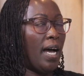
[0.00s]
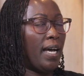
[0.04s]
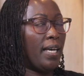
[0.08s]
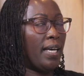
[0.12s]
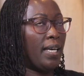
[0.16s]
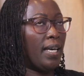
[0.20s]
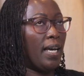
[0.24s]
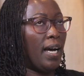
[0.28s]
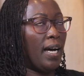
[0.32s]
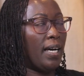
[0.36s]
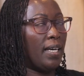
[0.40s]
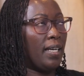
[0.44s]

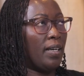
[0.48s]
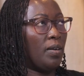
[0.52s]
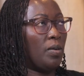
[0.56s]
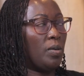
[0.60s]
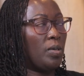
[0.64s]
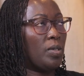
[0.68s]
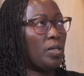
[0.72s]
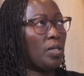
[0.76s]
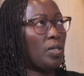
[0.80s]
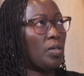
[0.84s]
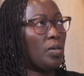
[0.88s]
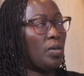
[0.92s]
I
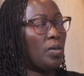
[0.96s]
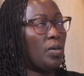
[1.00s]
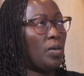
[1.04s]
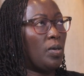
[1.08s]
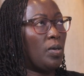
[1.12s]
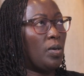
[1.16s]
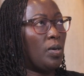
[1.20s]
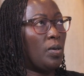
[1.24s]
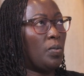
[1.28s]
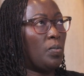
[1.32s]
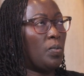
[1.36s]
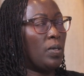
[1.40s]
also
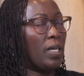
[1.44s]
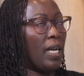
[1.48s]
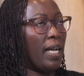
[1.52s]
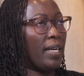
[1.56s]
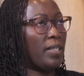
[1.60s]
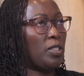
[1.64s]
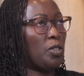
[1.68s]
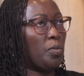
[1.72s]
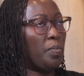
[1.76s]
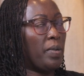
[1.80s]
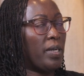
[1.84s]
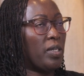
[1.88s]
would
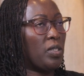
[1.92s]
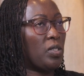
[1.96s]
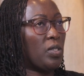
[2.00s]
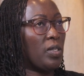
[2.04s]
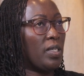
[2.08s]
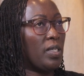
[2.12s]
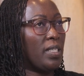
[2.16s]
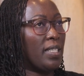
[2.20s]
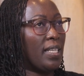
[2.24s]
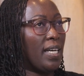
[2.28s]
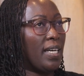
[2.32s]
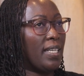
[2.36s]
like to
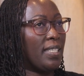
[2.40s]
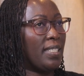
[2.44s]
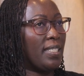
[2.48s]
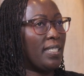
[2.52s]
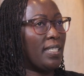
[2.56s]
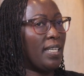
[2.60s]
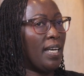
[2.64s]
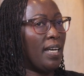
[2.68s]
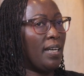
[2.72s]
mention that